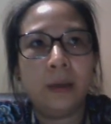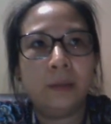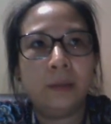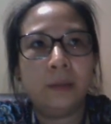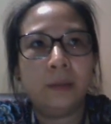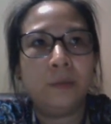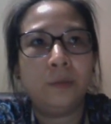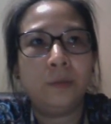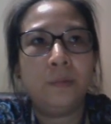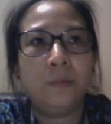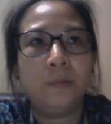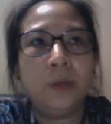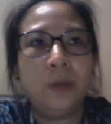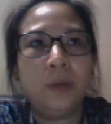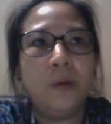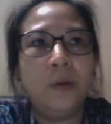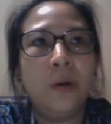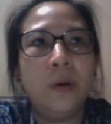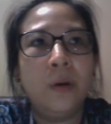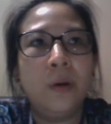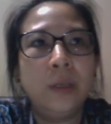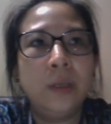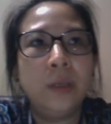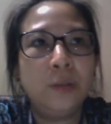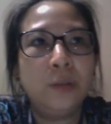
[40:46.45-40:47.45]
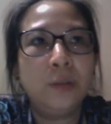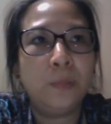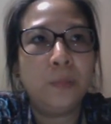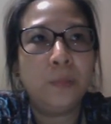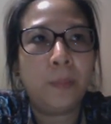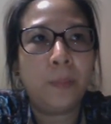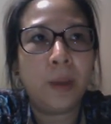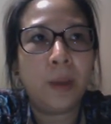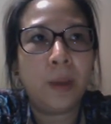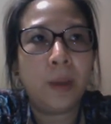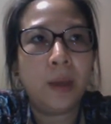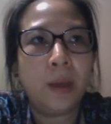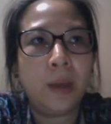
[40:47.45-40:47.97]
we're going to
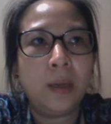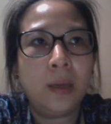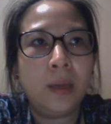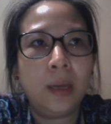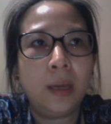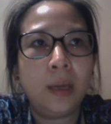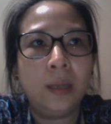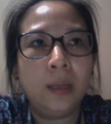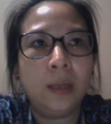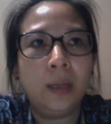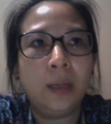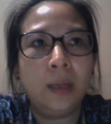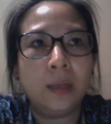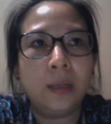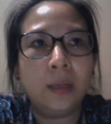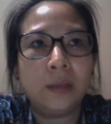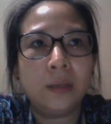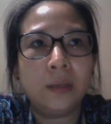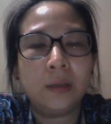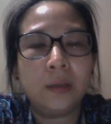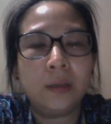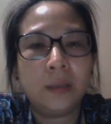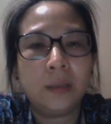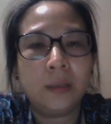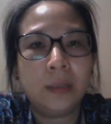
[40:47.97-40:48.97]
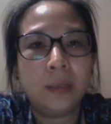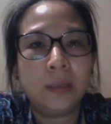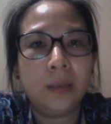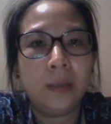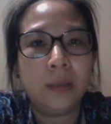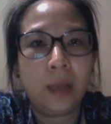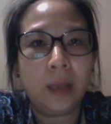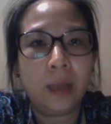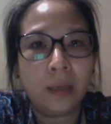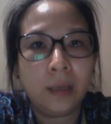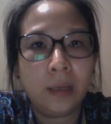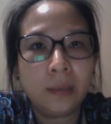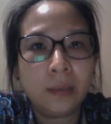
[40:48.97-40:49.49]
pay in the 30
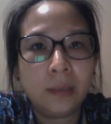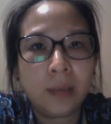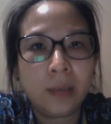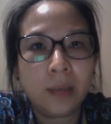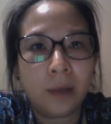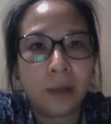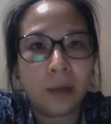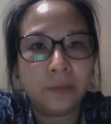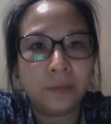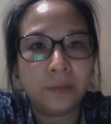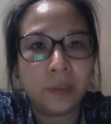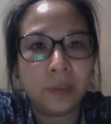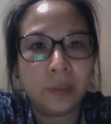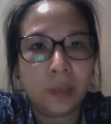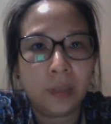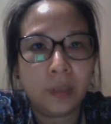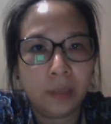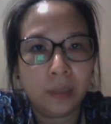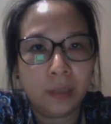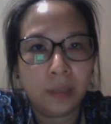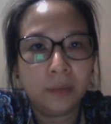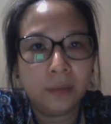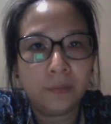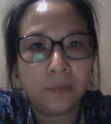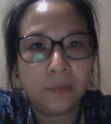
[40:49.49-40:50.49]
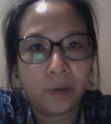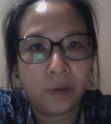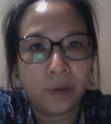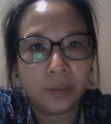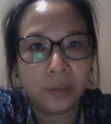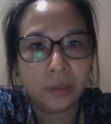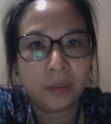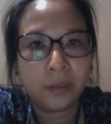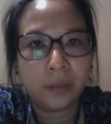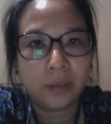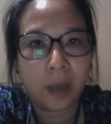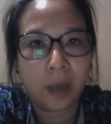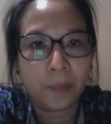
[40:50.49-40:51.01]
days after the invoice
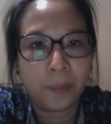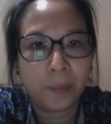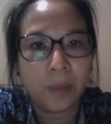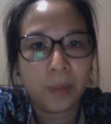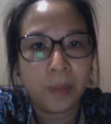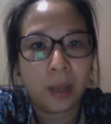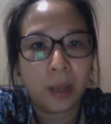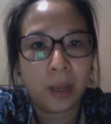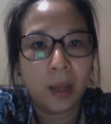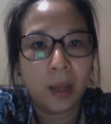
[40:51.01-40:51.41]
coming.